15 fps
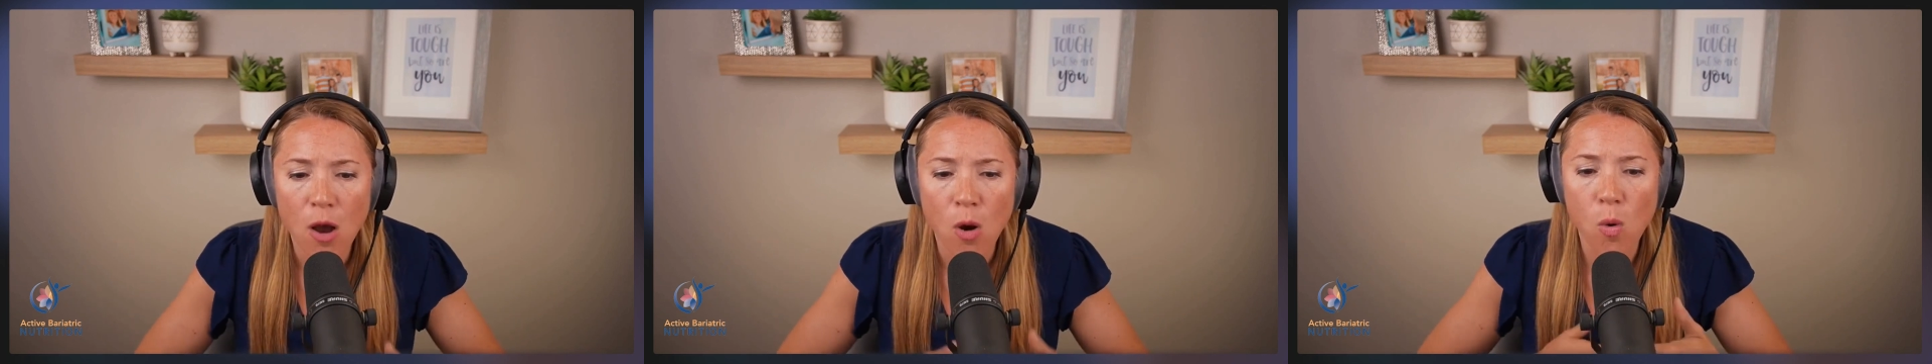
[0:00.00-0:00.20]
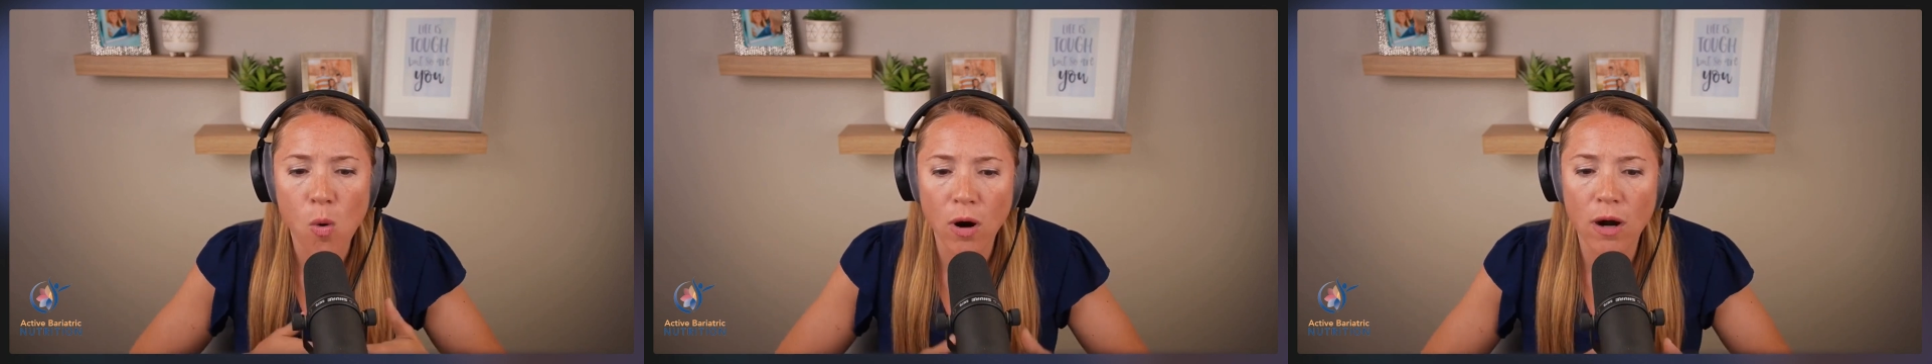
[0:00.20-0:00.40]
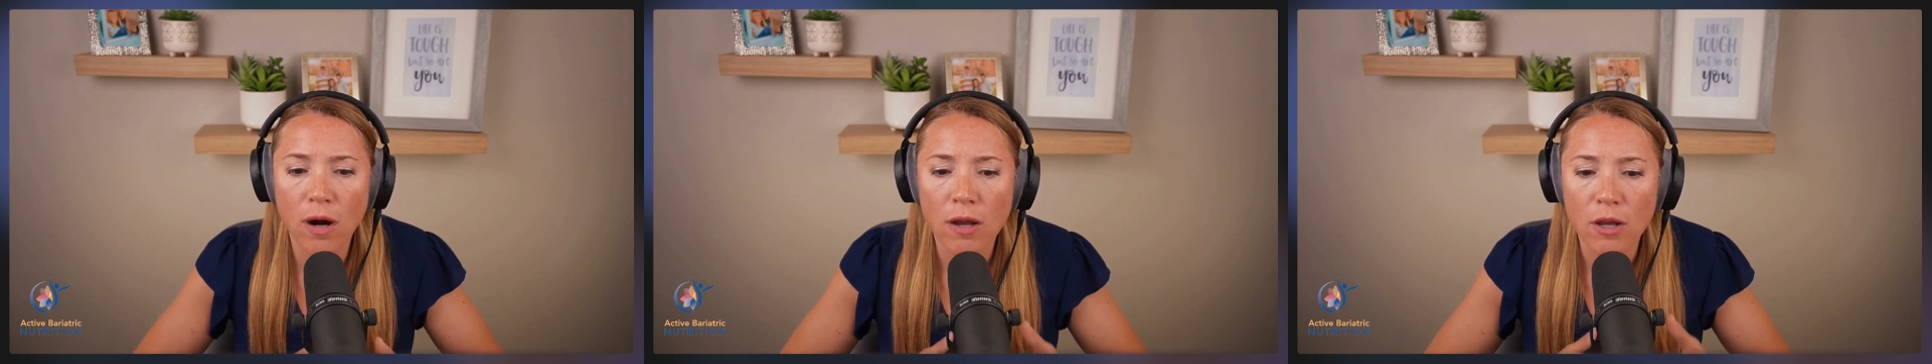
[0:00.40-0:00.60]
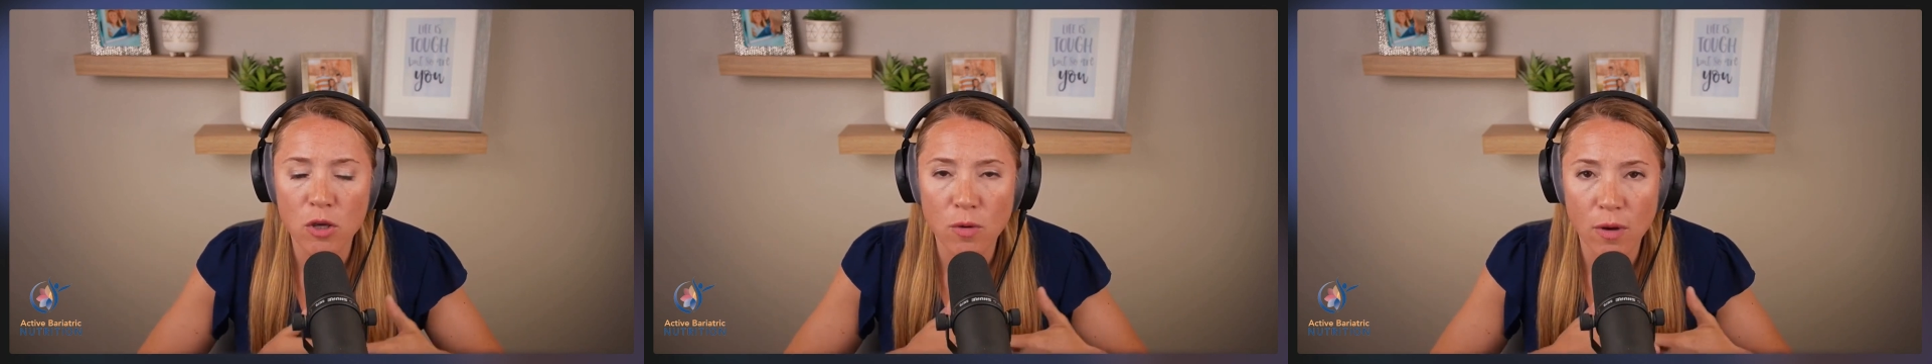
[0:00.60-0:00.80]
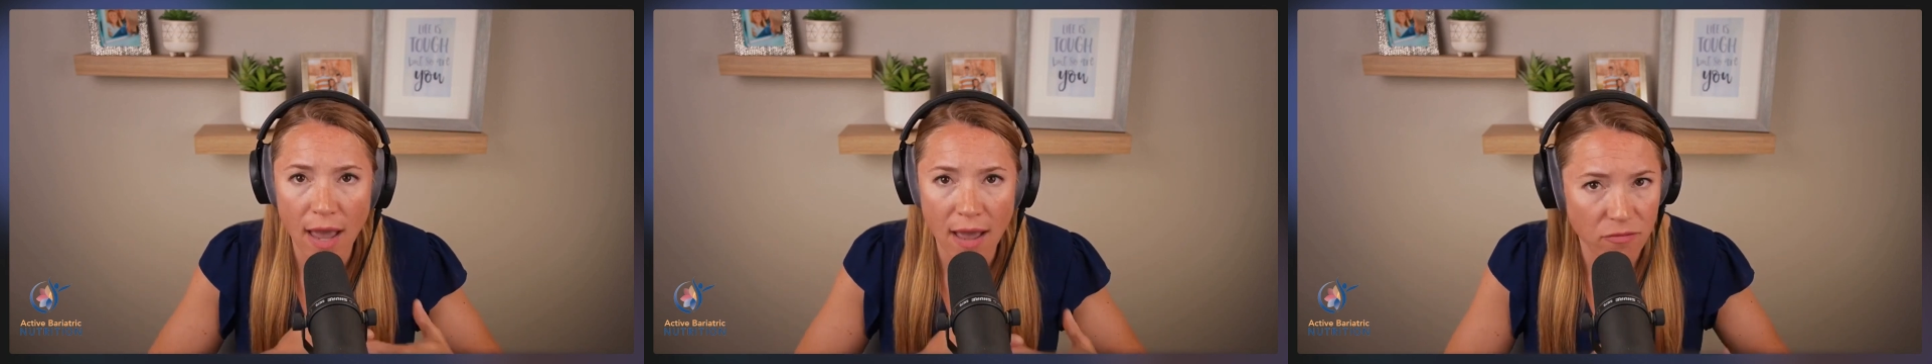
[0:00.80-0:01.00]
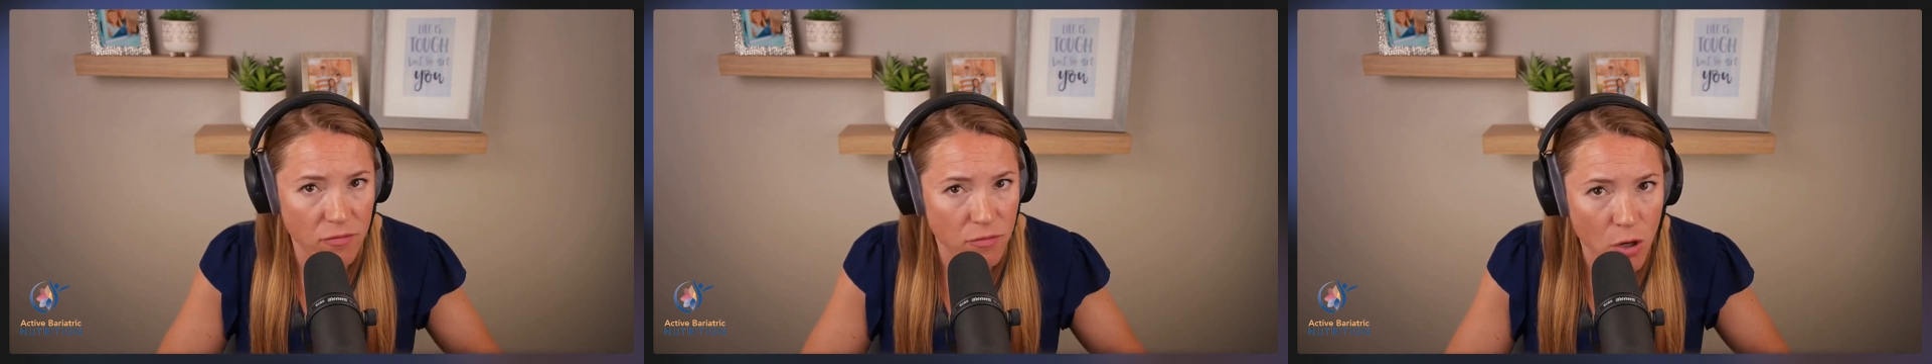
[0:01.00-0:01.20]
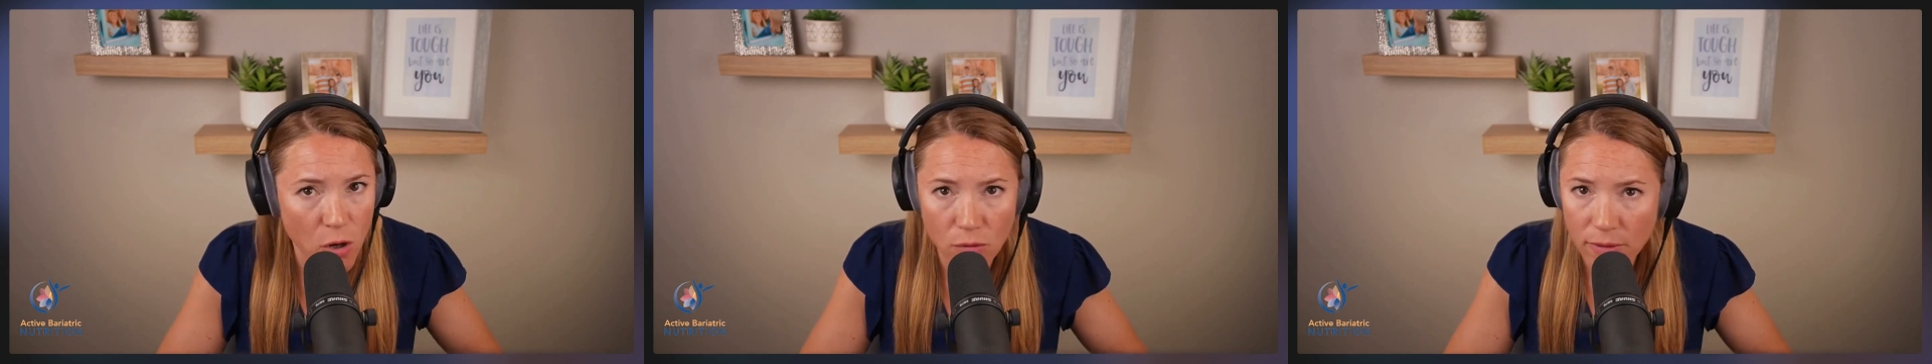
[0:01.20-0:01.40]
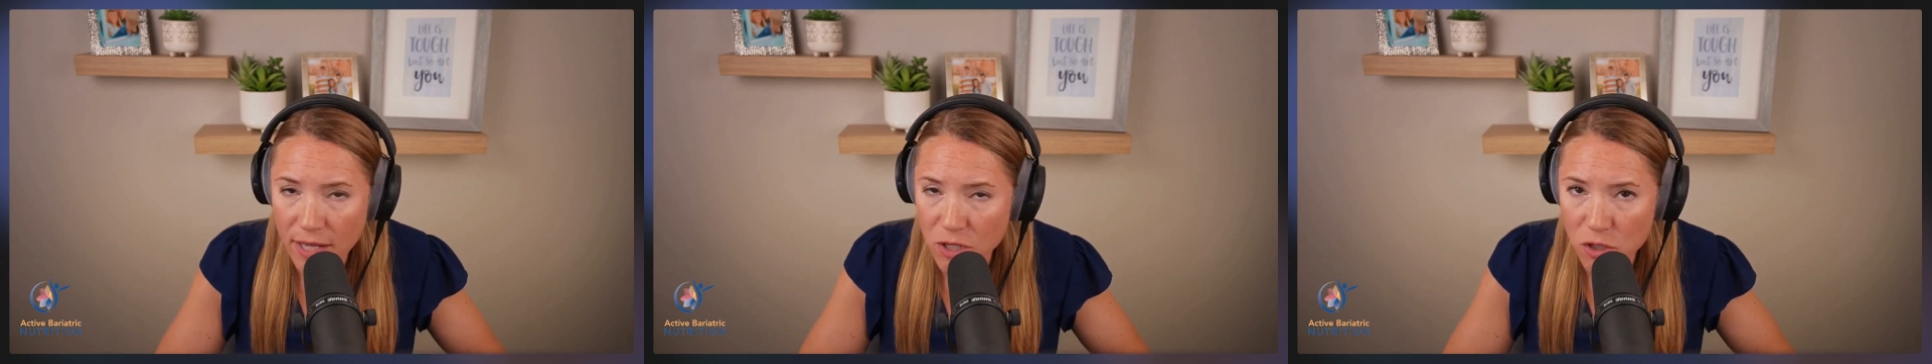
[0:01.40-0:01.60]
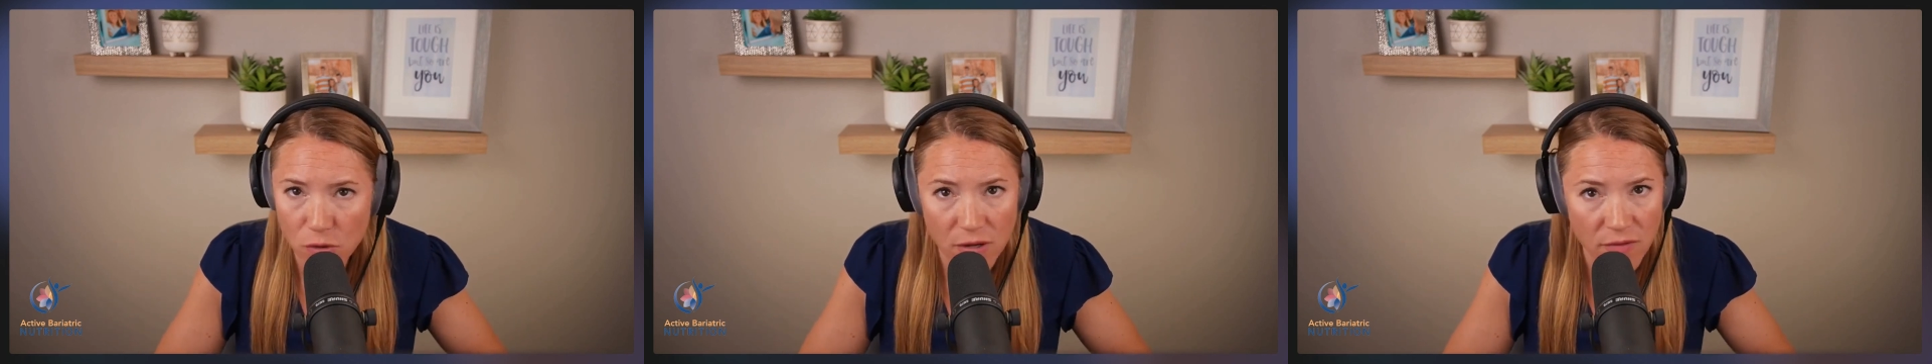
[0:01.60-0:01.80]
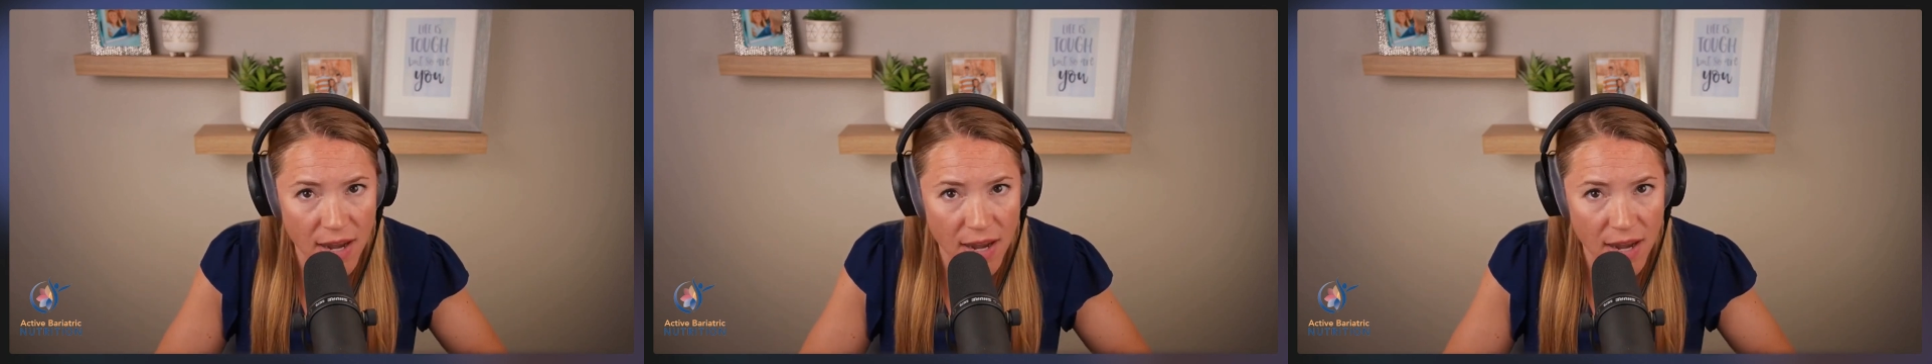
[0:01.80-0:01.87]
or you have no history